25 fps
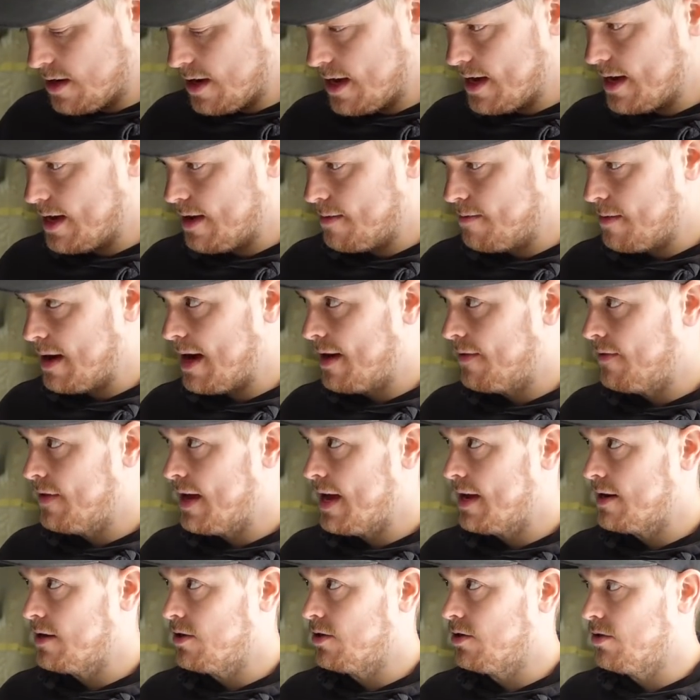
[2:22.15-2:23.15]
And
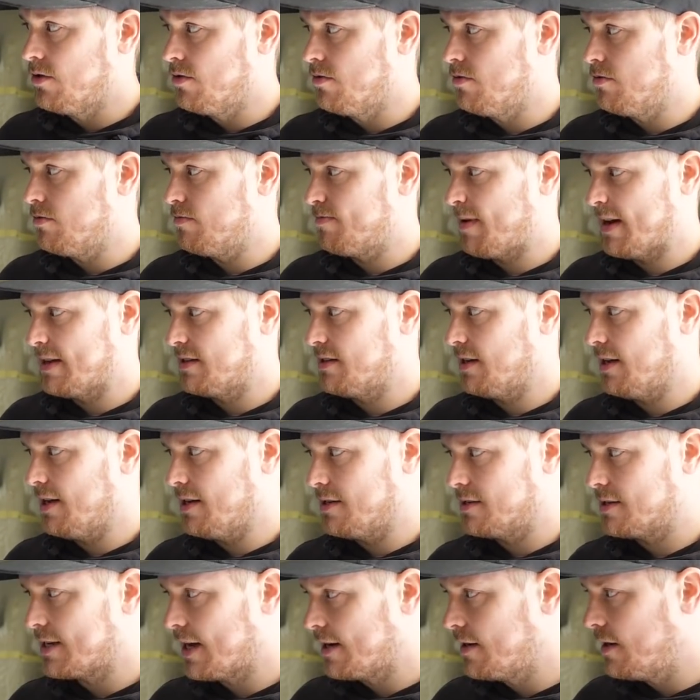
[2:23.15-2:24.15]
then you
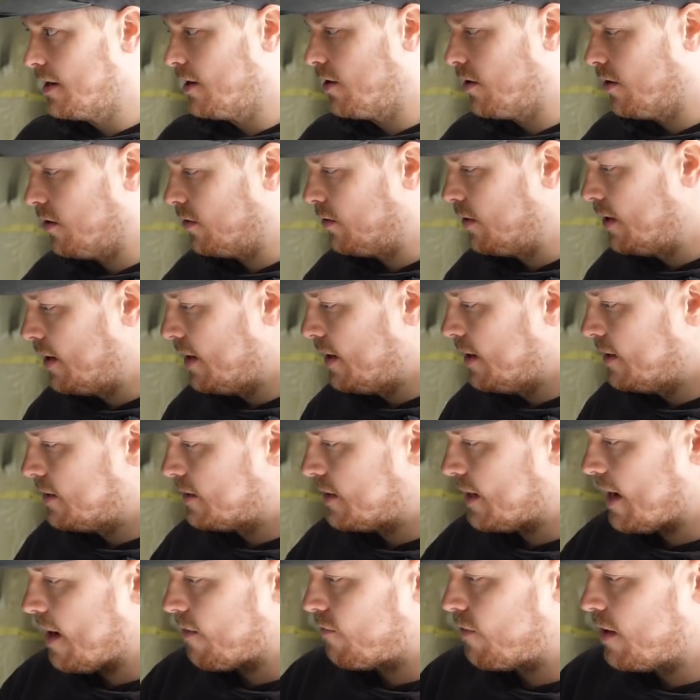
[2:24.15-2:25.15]
basically sand it all
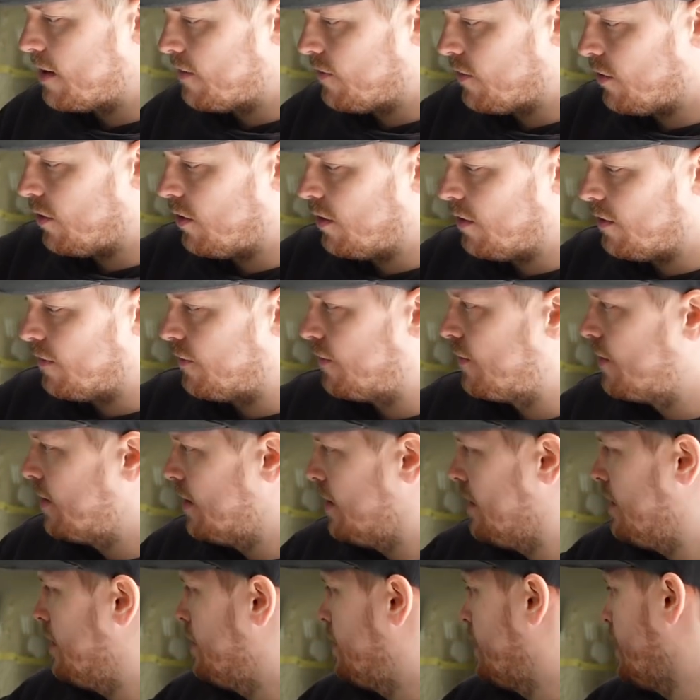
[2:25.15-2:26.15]
to get rid of all of
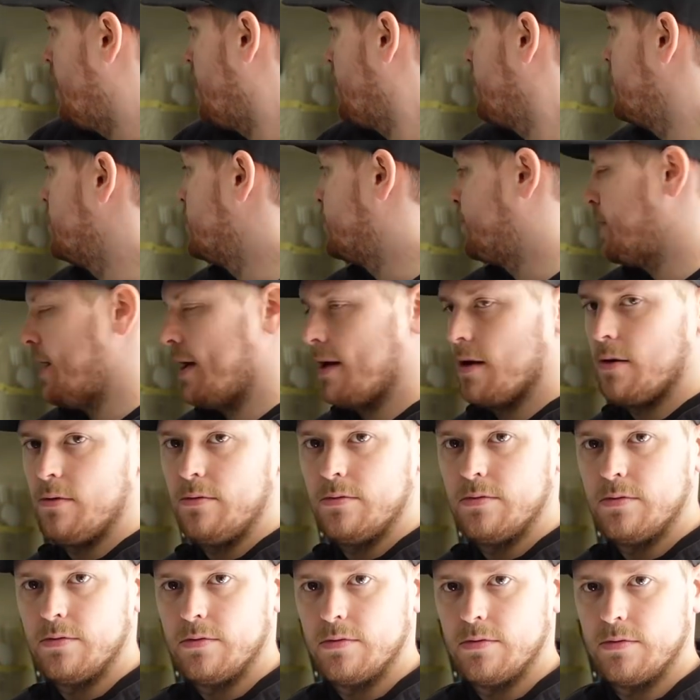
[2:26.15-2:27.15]
the orange
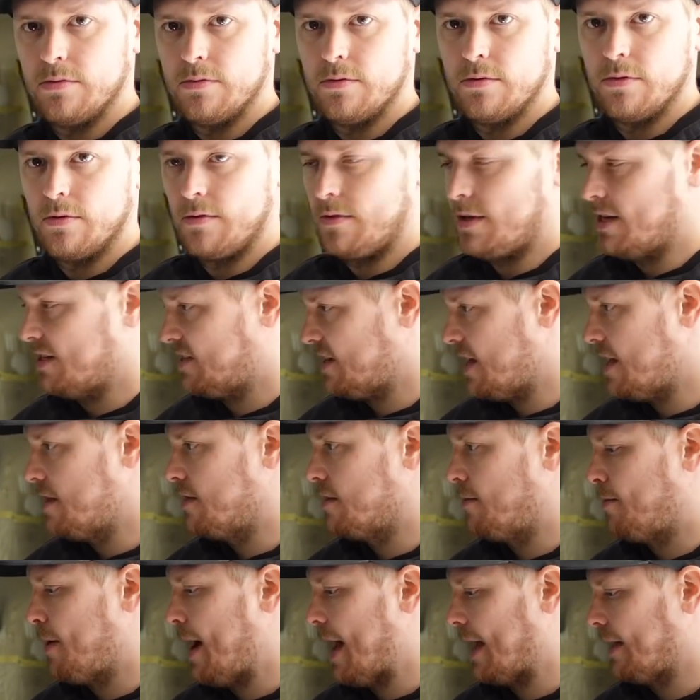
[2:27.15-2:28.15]
peel that's
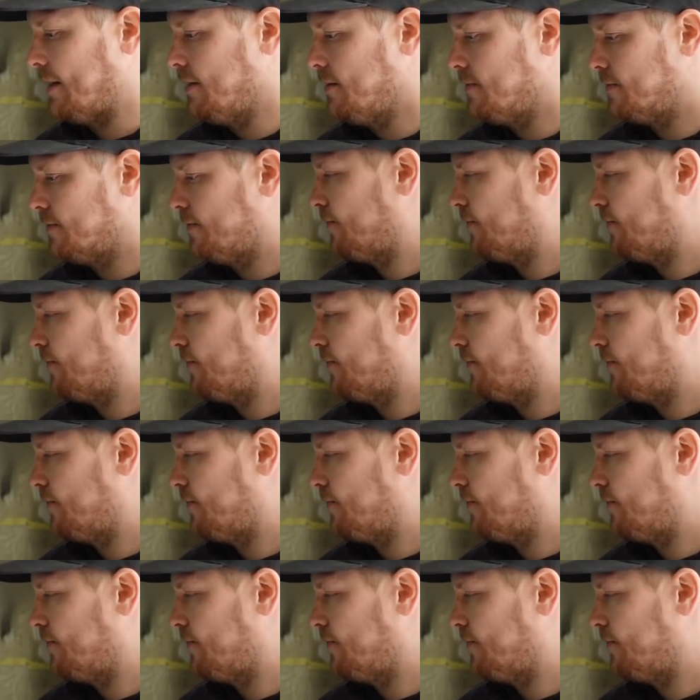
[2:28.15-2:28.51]
in the paint